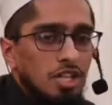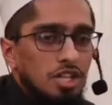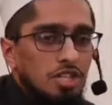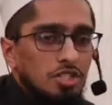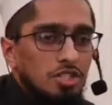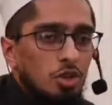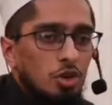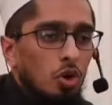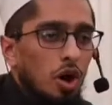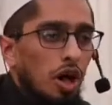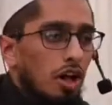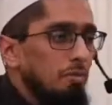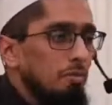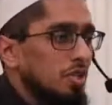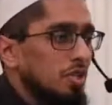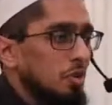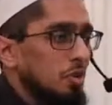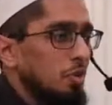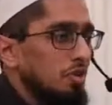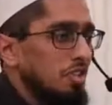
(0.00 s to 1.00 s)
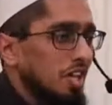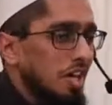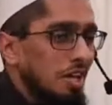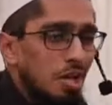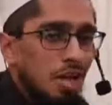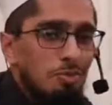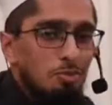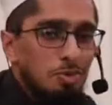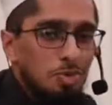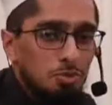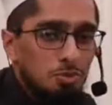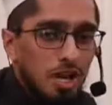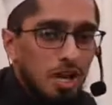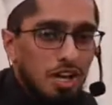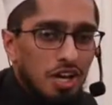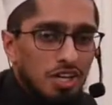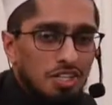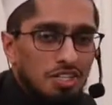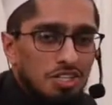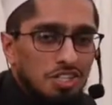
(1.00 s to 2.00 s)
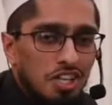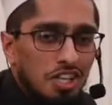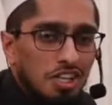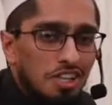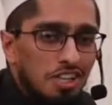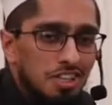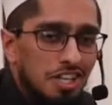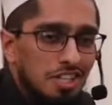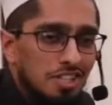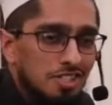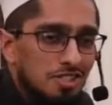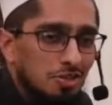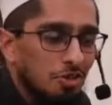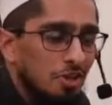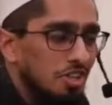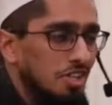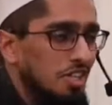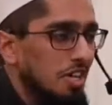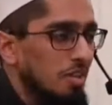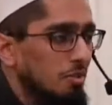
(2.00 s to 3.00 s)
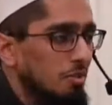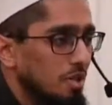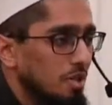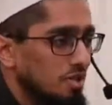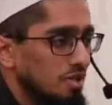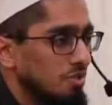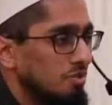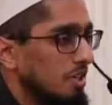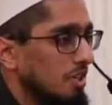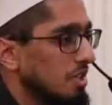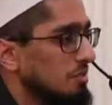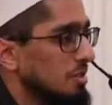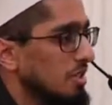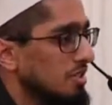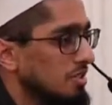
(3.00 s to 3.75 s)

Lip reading: So I've been told that Al-Misbah, inshallah, that's the one that the masjid recommends.